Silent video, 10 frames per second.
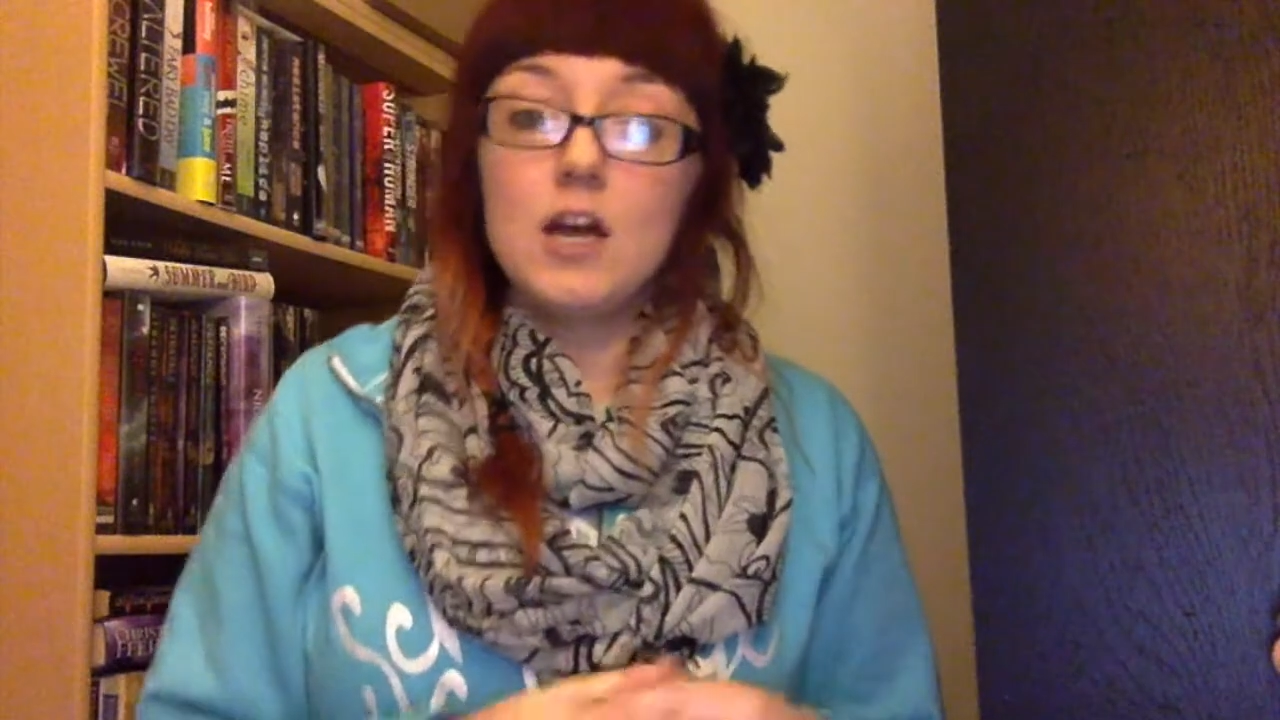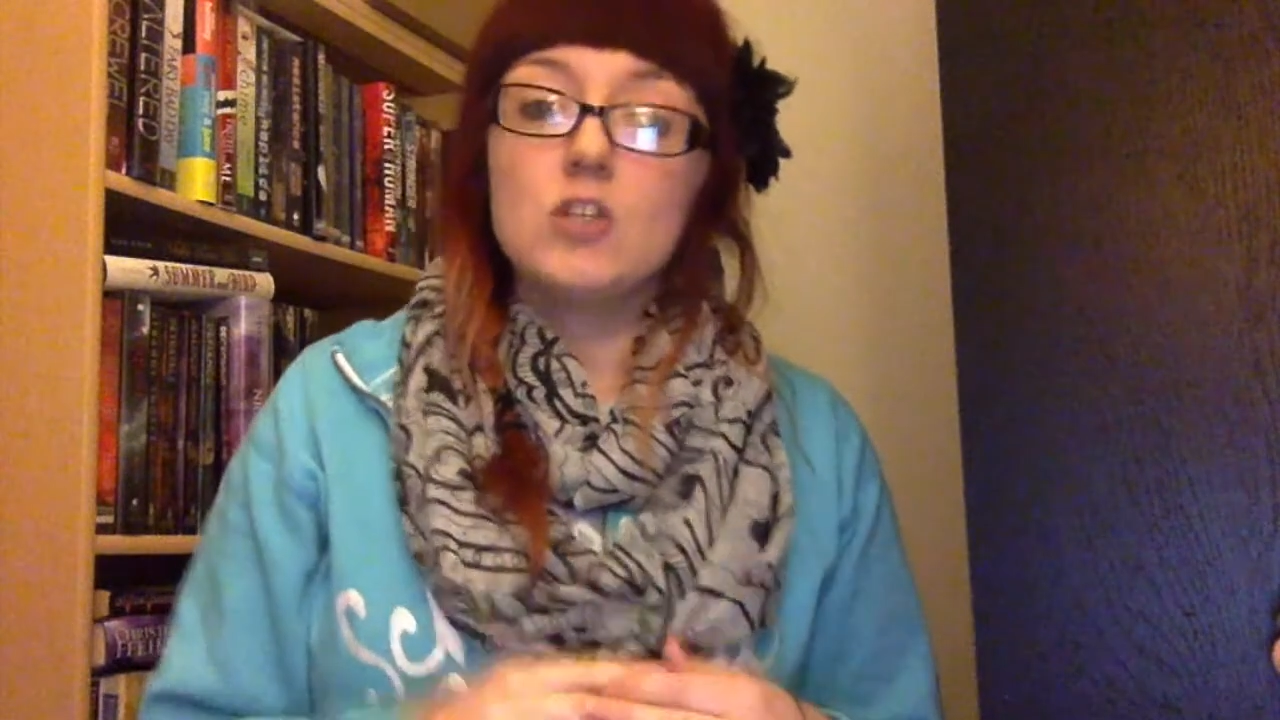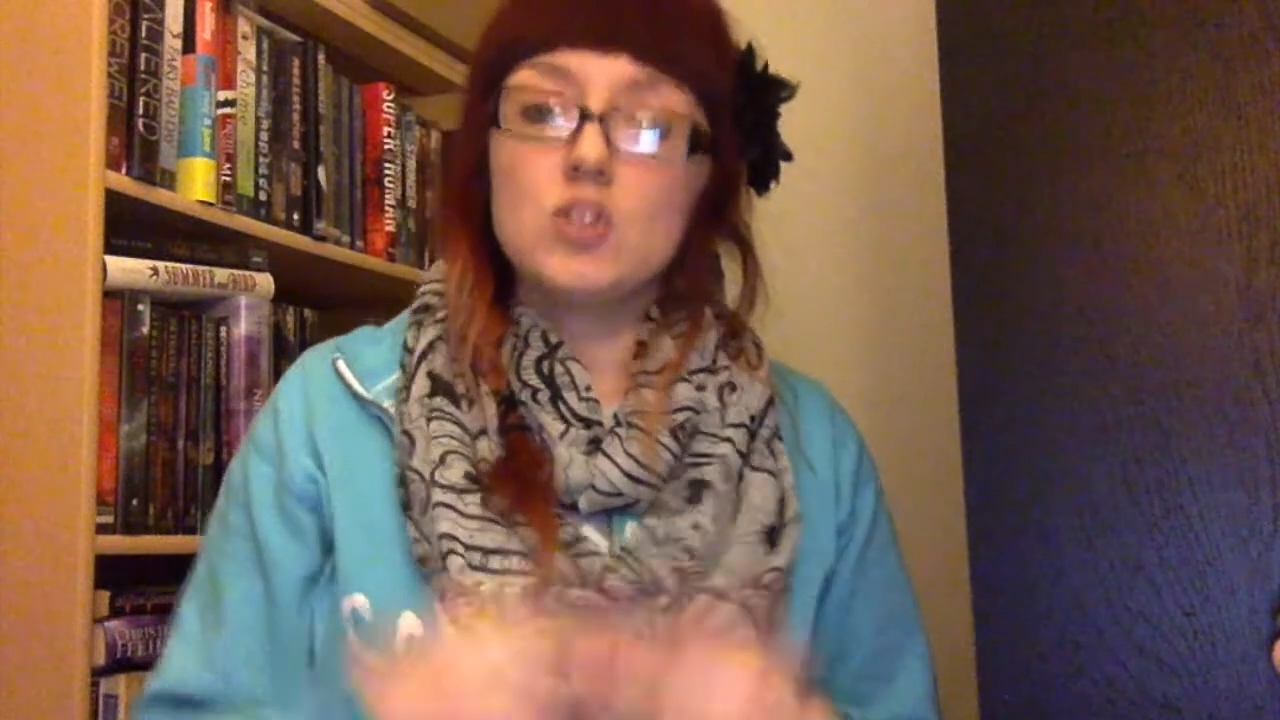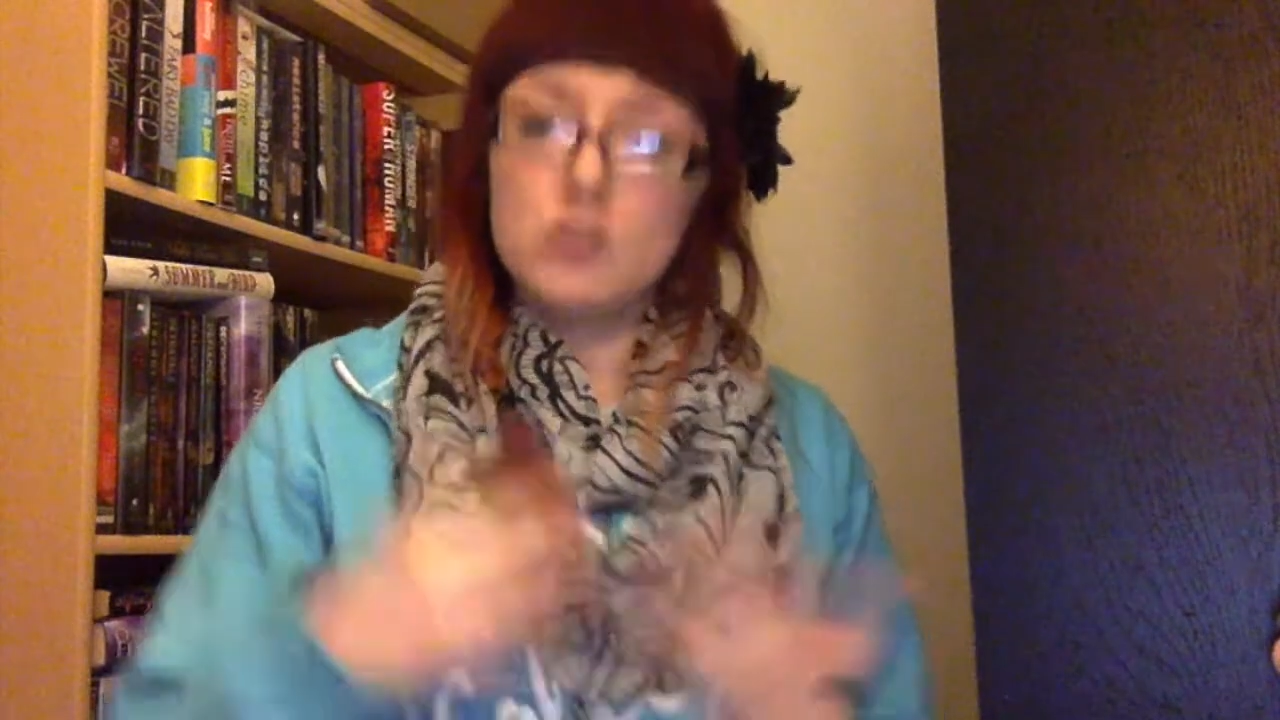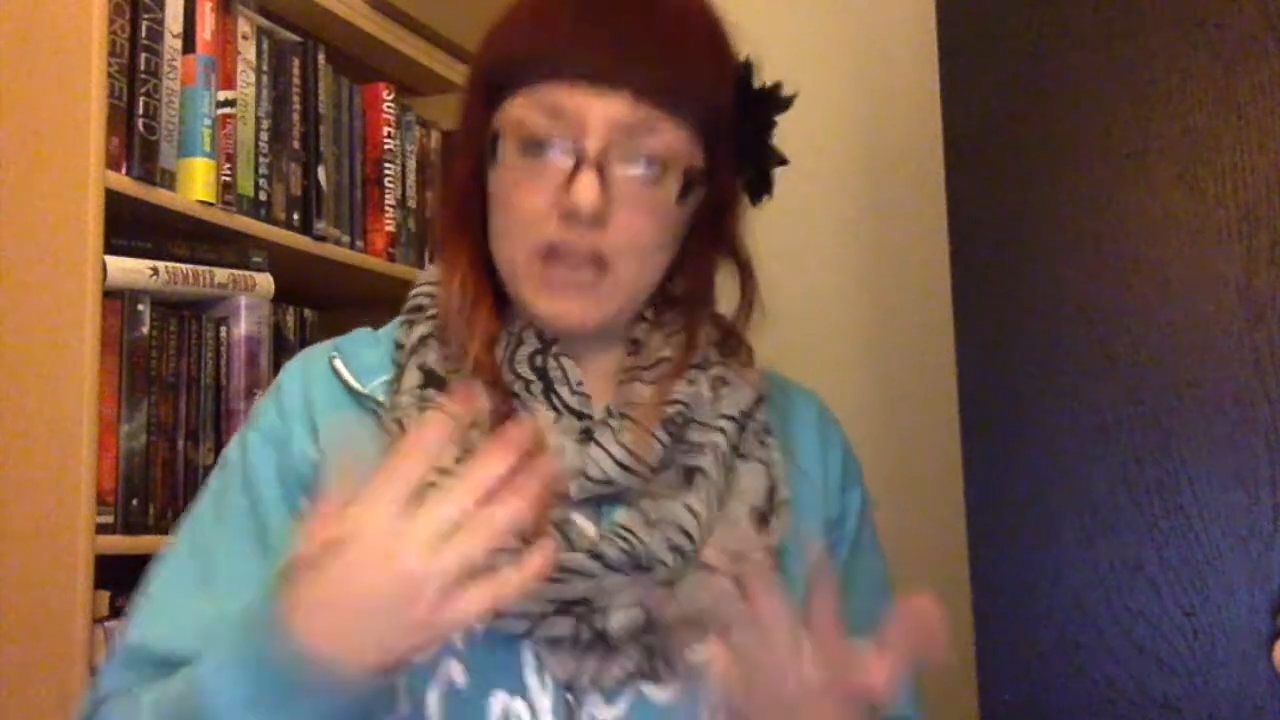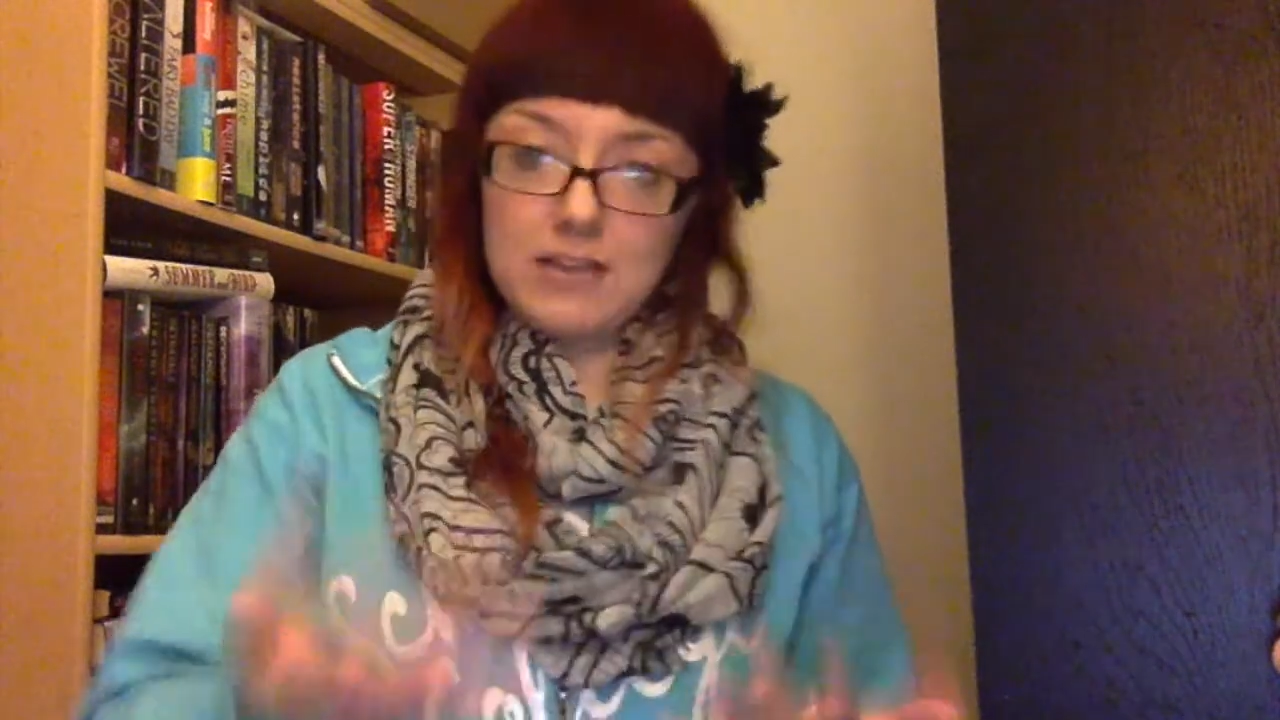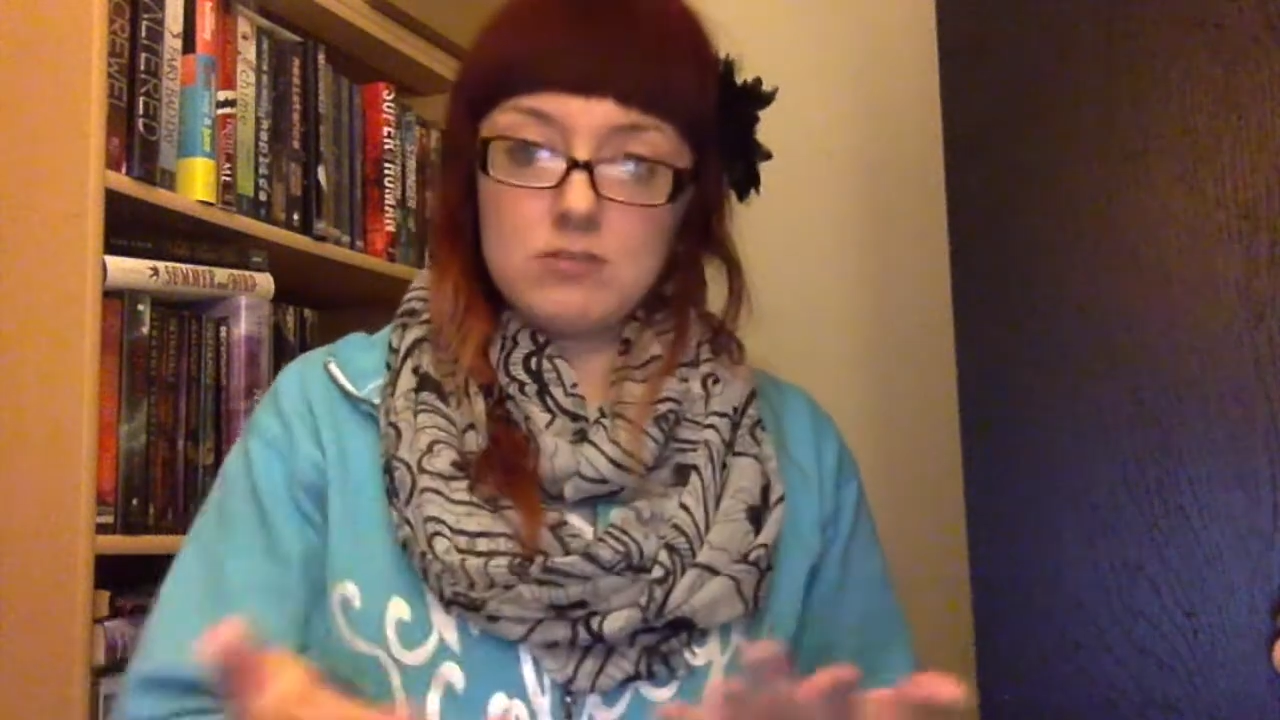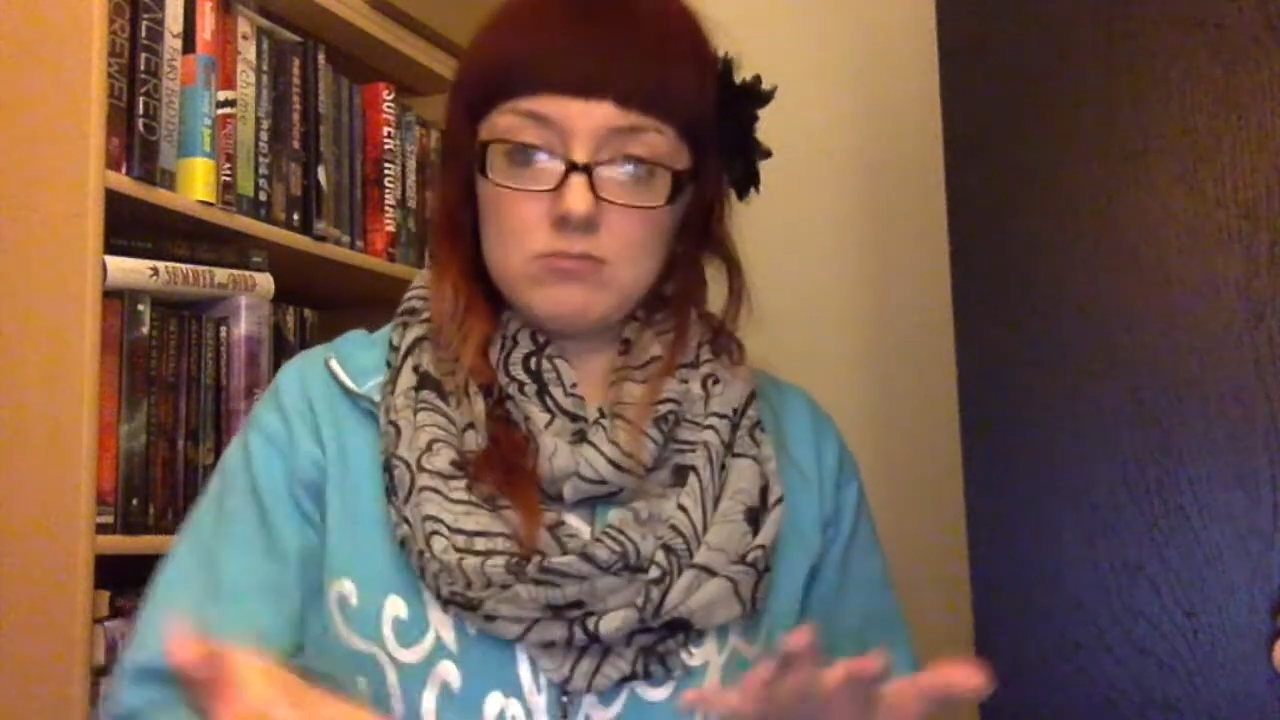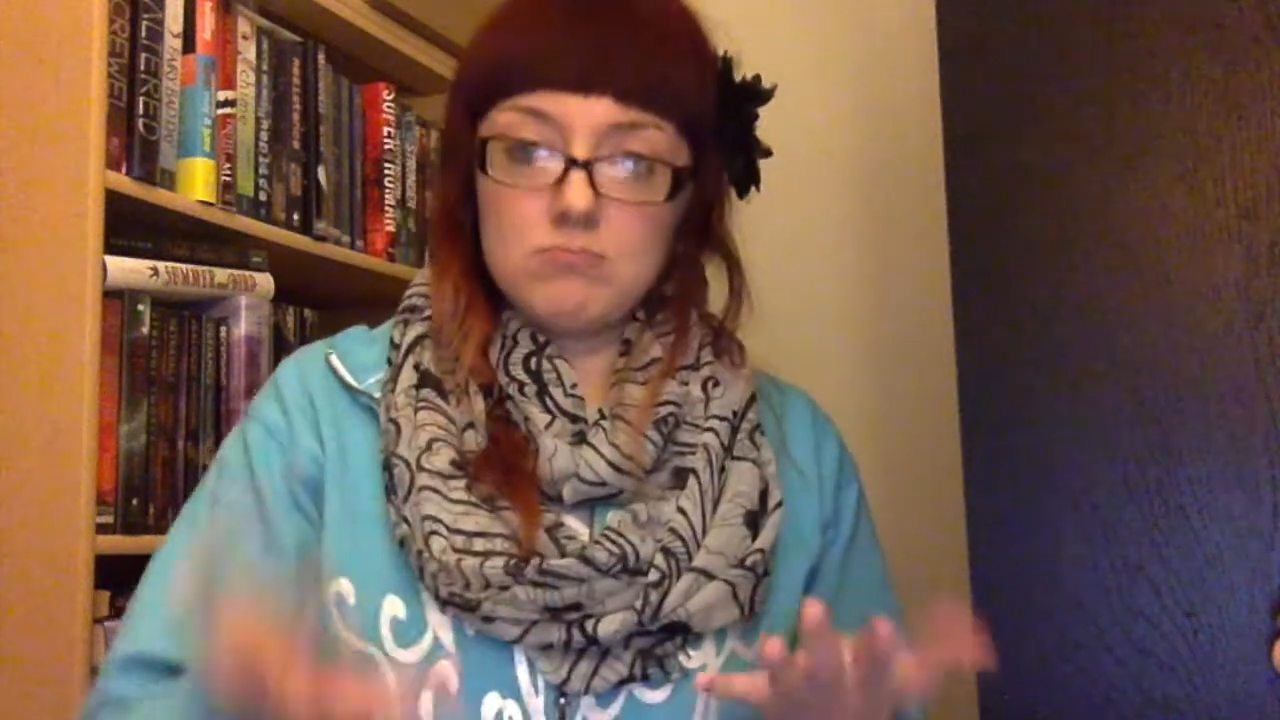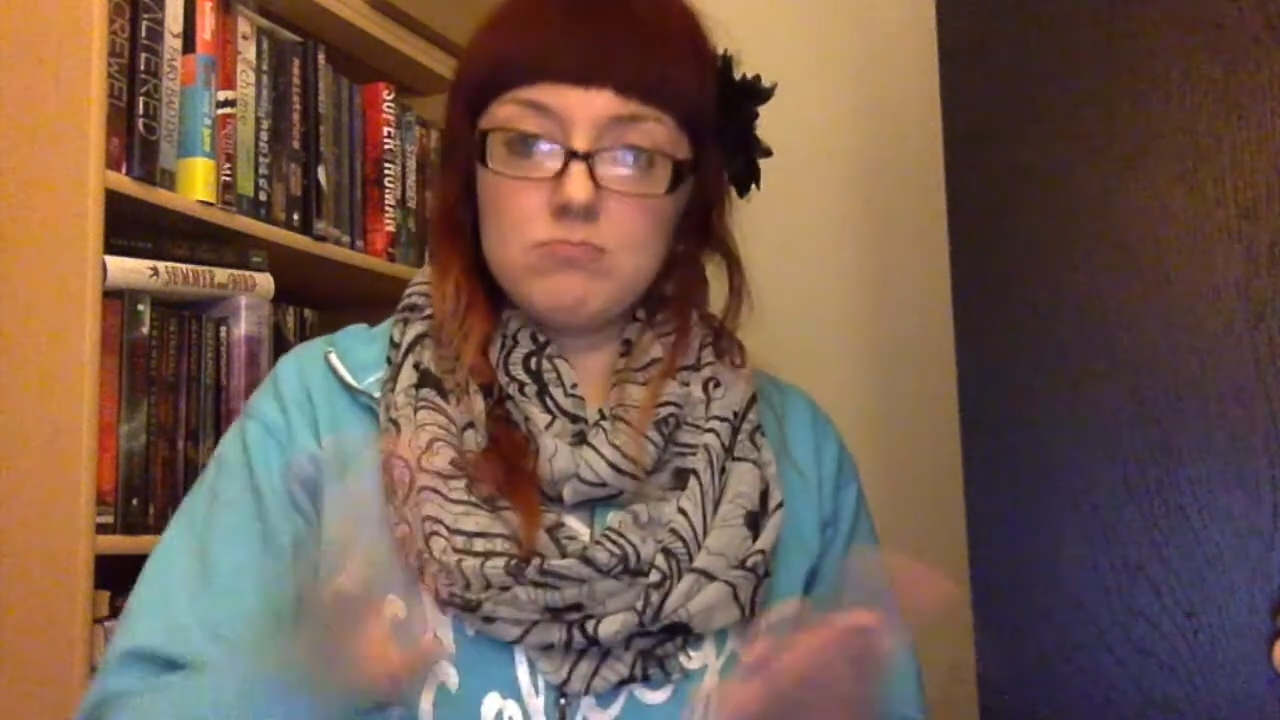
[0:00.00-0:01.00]
So
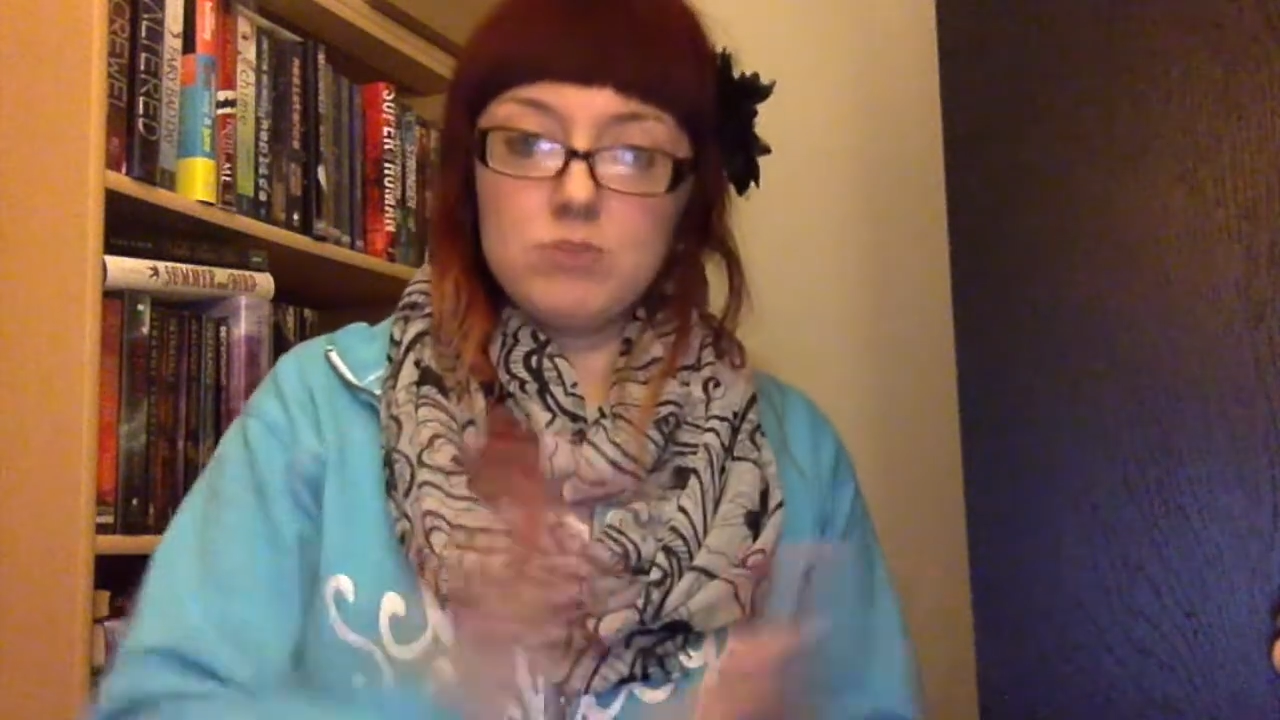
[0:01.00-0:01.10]
yes,